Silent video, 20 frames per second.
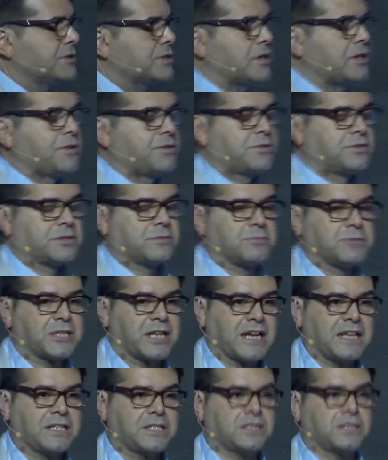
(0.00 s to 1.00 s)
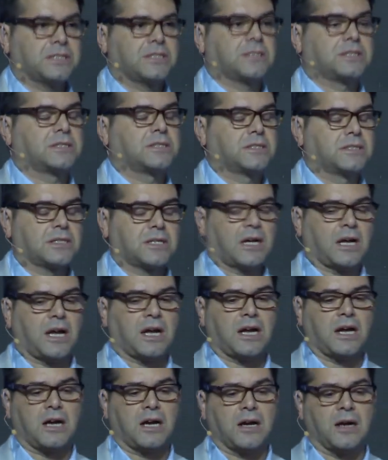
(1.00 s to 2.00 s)
going through some changes.
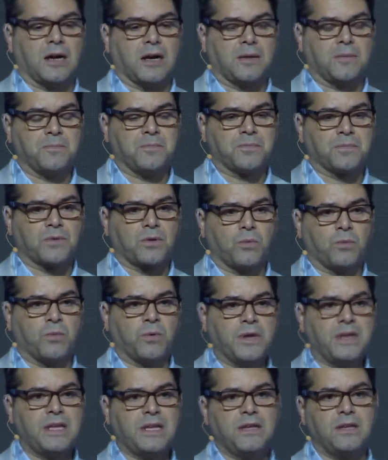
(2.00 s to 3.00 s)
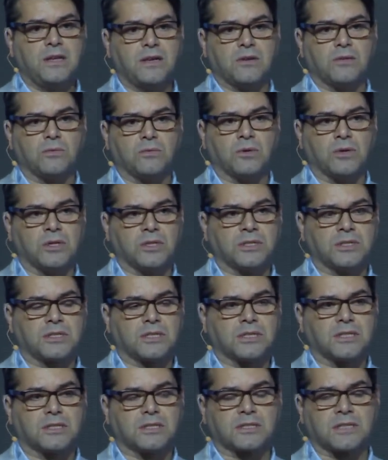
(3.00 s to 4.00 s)
We
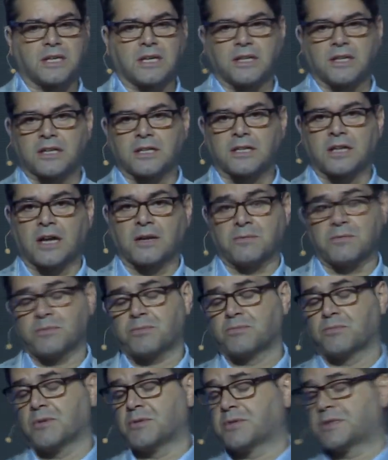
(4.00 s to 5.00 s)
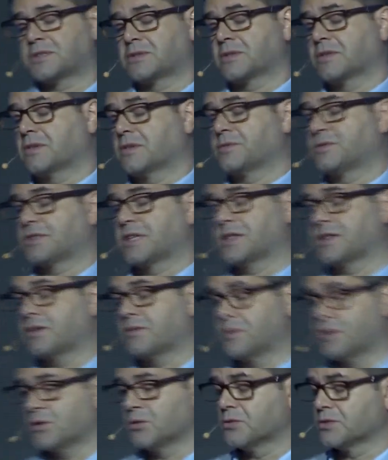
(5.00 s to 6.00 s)
would say that, and we would have said that
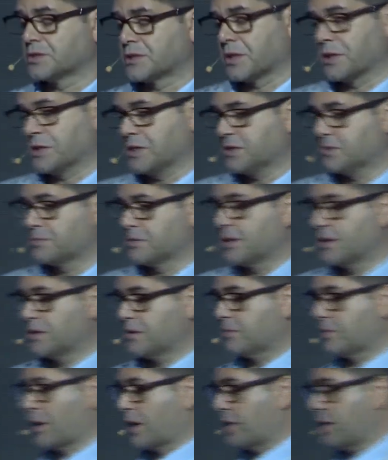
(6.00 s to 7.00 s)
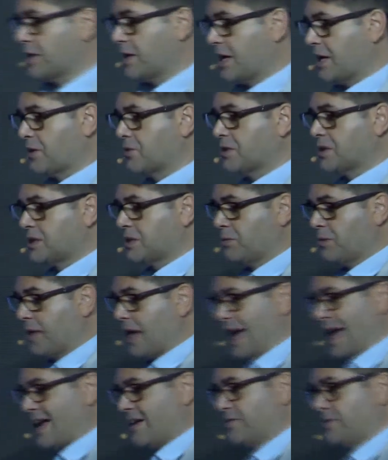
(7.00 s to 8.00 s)
we've always done this, but I think increasingly we
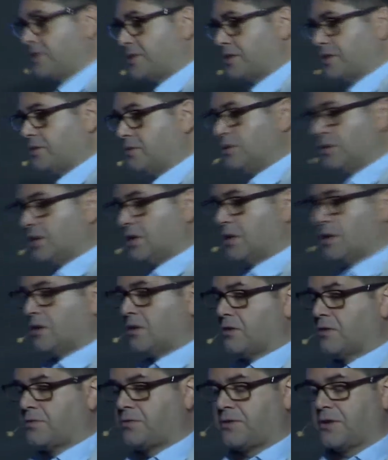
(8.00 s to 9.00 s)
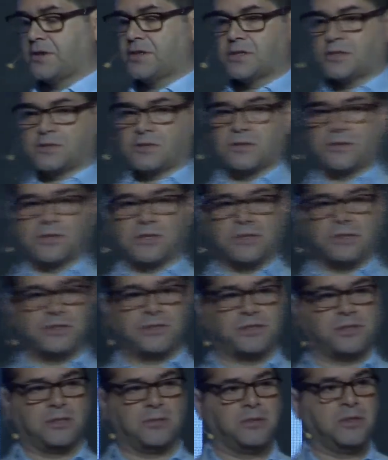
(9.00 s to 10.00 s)
have to focus on the
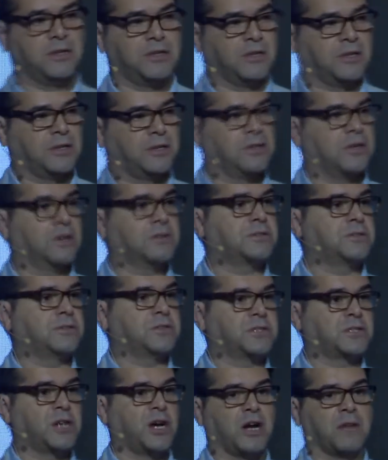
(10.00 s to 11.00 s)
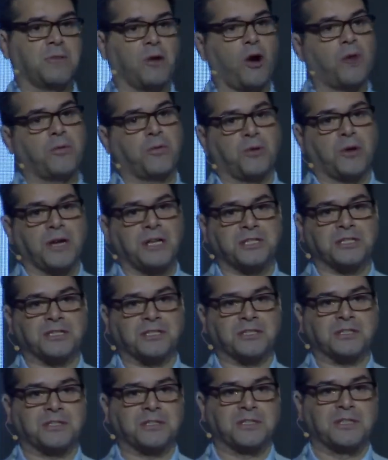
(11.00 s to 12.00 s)
consumer. A lot of the time,
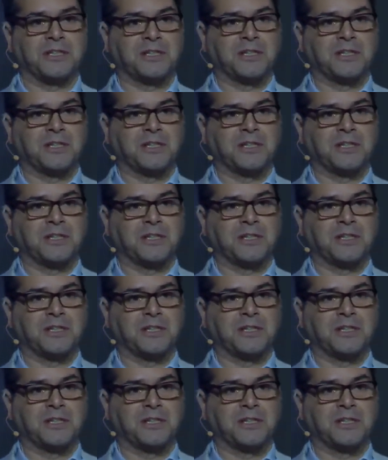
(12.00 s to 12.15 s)
operations